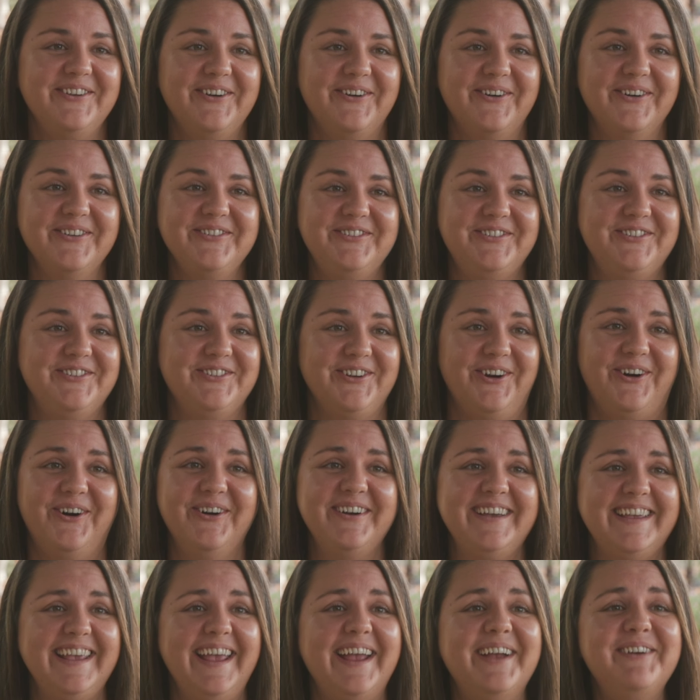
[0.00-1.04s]
You're
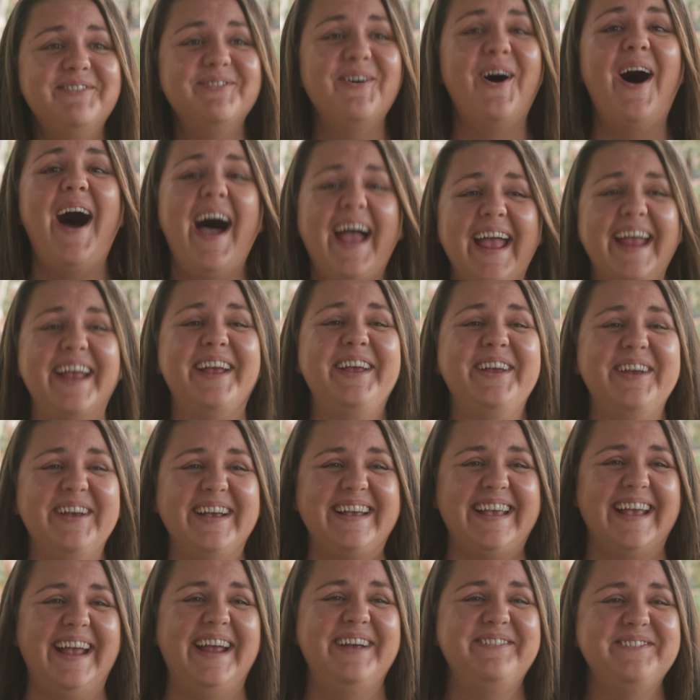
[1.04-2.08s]
shocking. Why
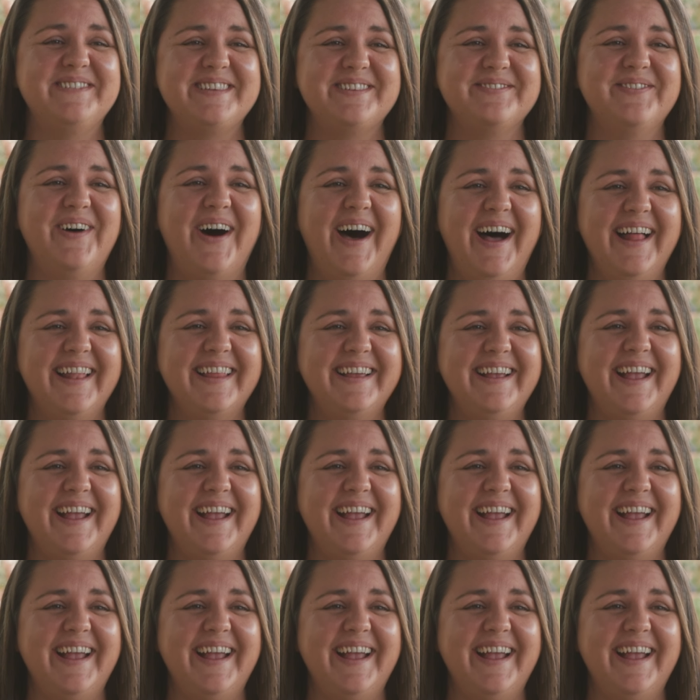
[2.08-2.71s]
did you swallow